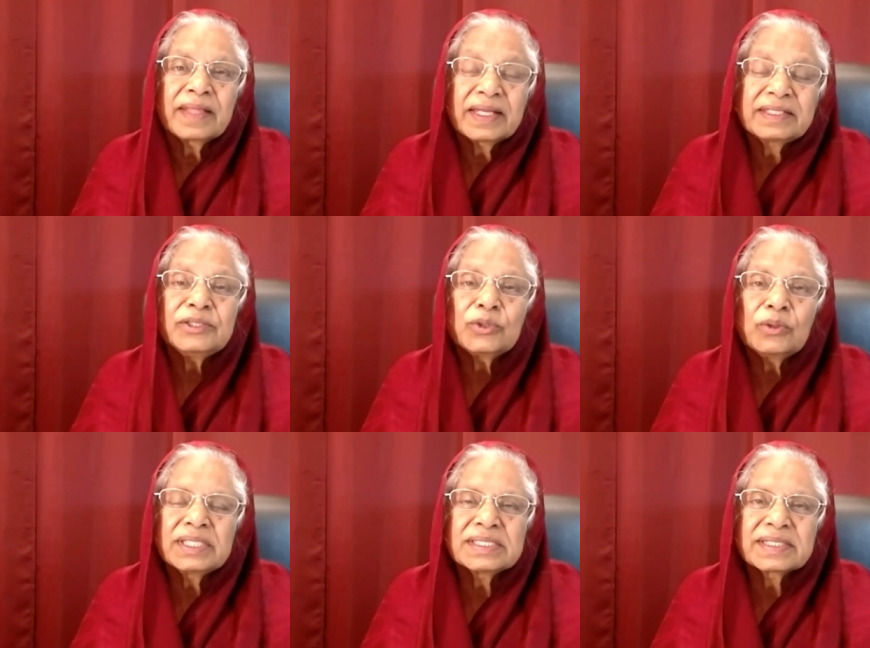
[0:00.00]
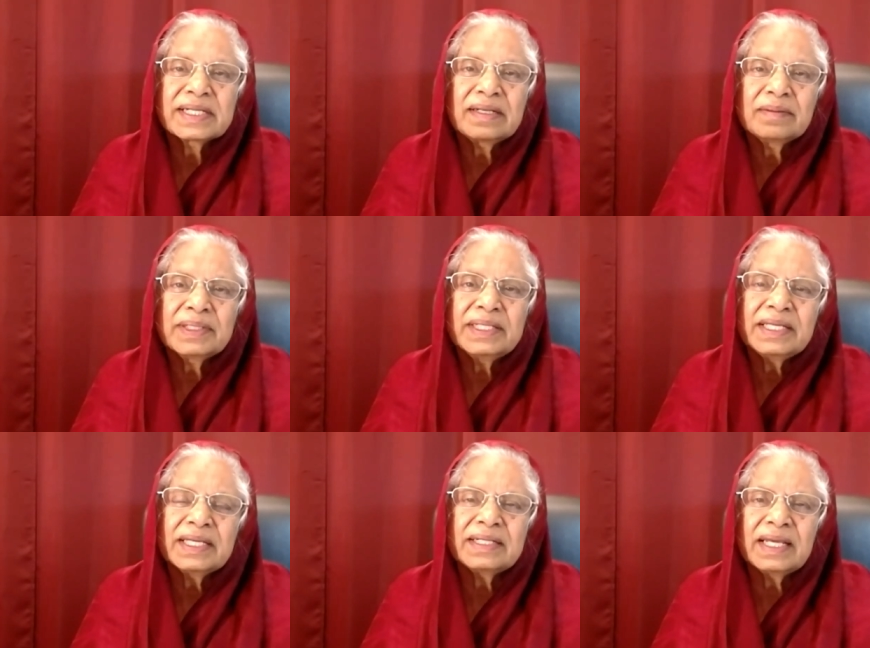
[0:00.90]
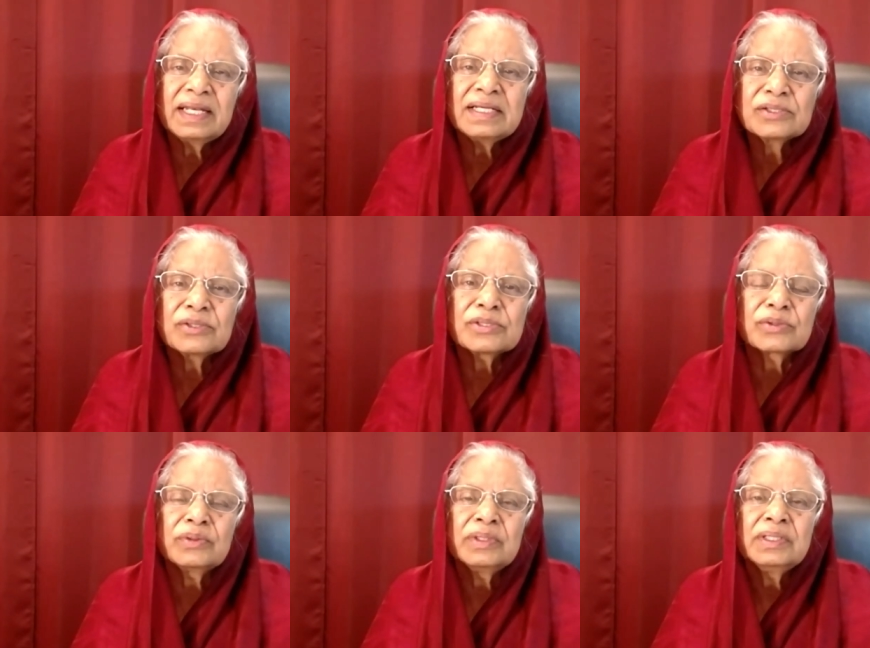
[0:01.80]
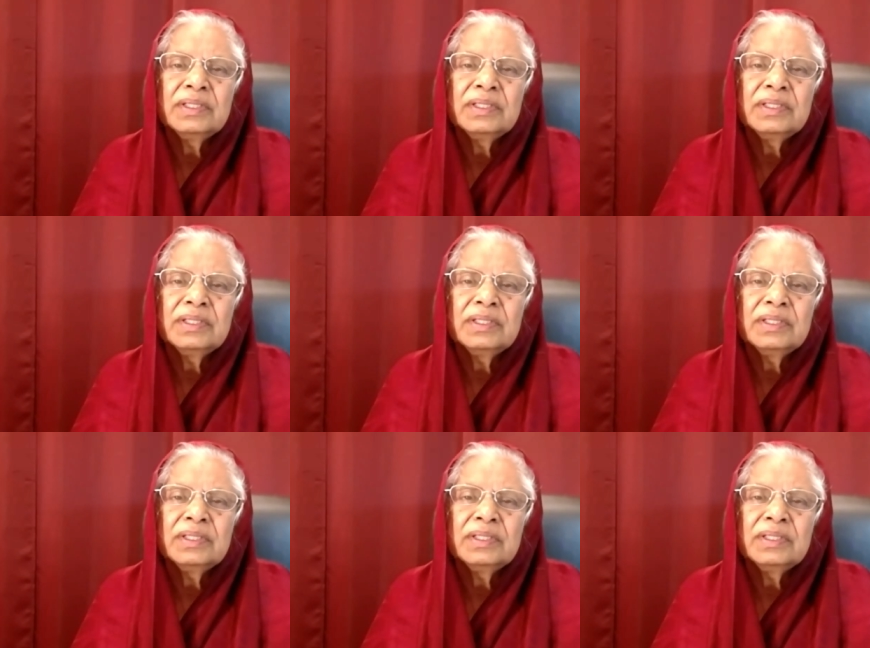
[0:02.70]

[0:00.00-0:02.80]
That he told Israel, but he can tell us also